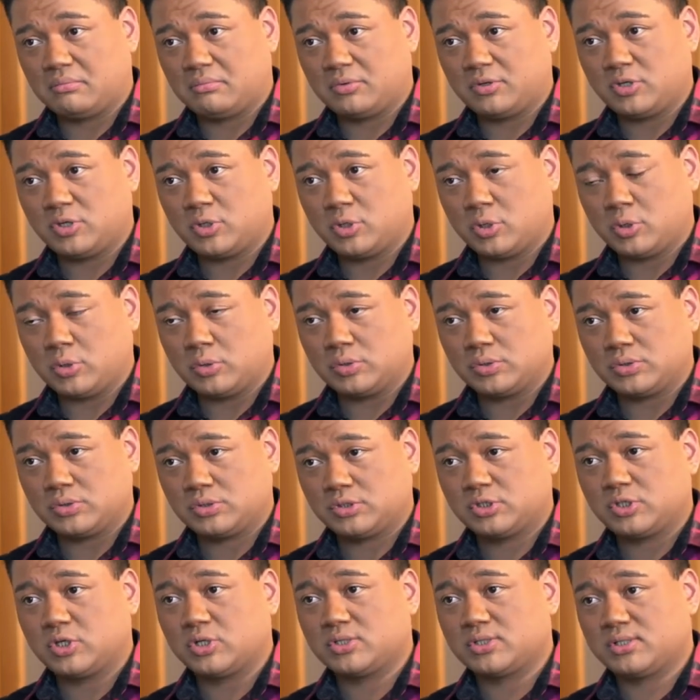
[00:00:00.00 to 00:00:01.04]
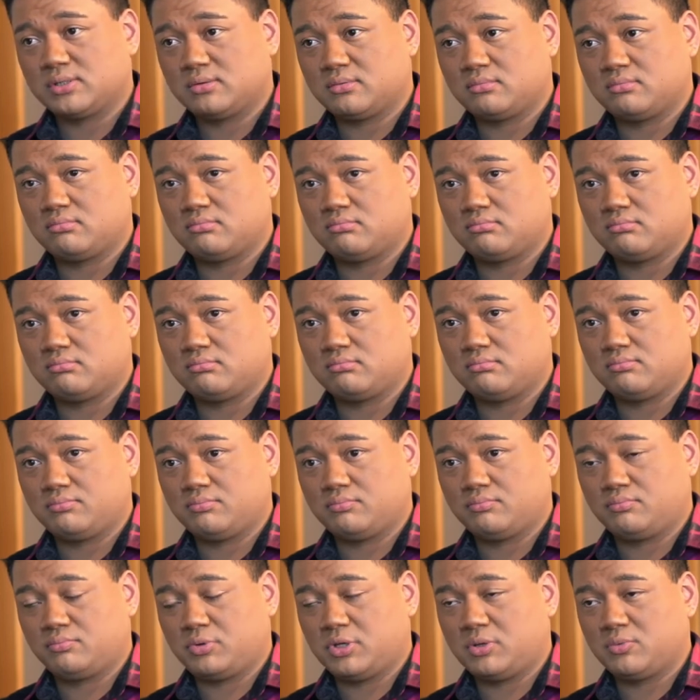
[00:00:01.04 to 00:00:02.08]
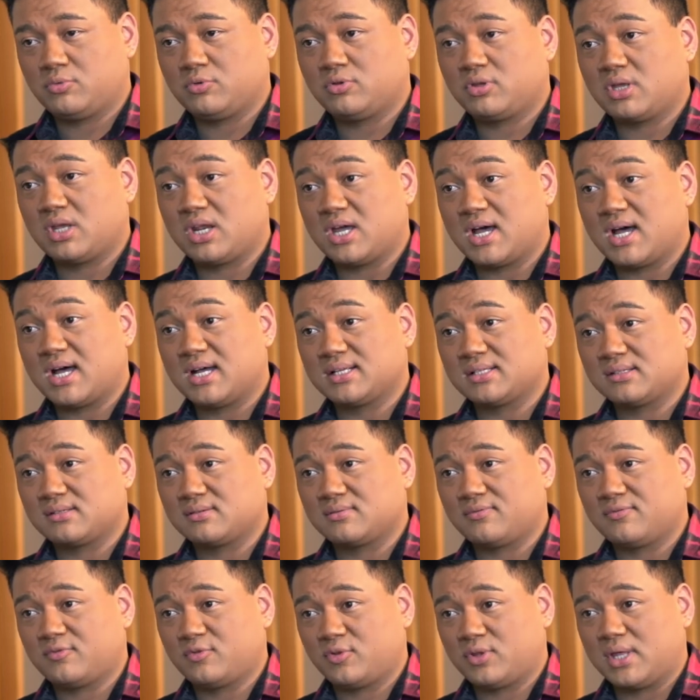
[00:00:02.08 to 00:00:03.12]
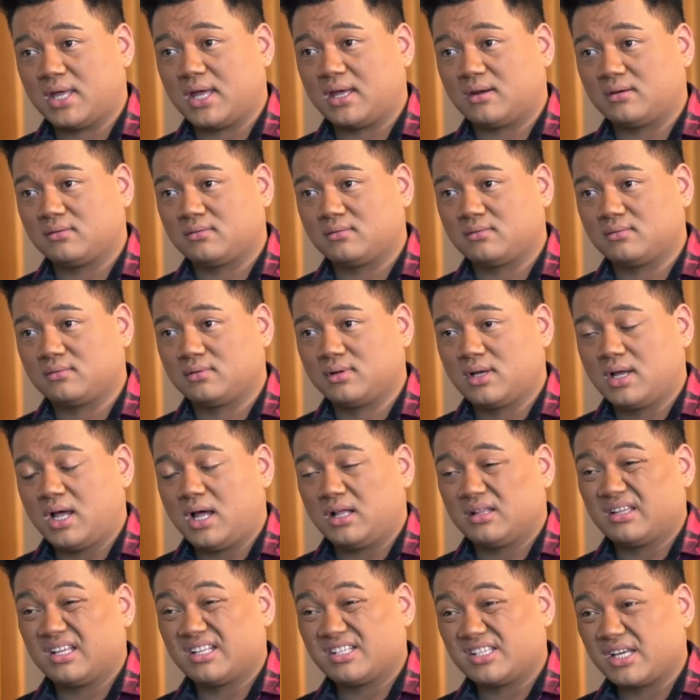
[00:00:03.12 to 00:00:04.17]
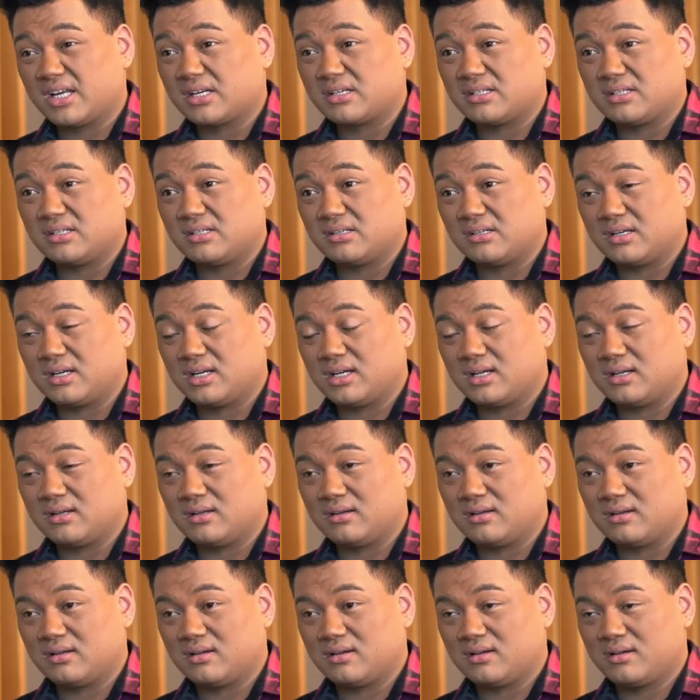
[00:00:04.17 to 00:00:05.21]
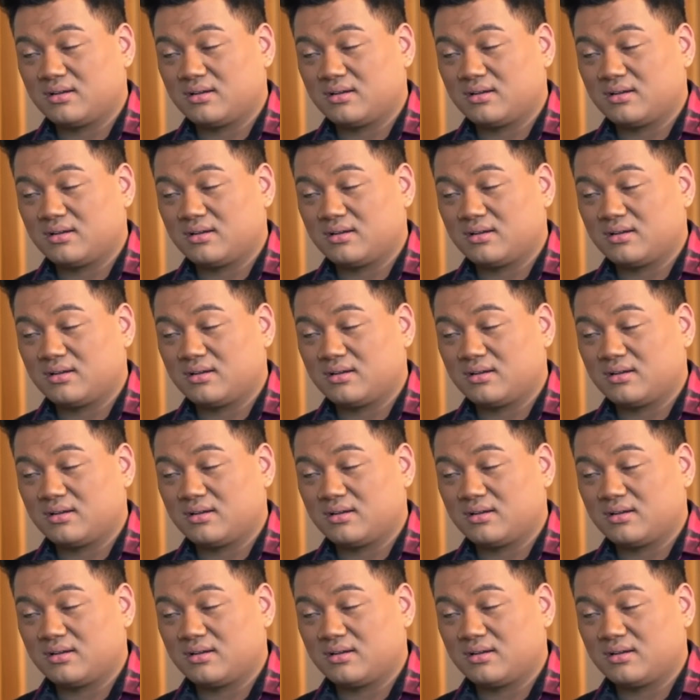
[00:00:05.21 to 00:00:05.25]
you know, certain people that ask for that, that's actually a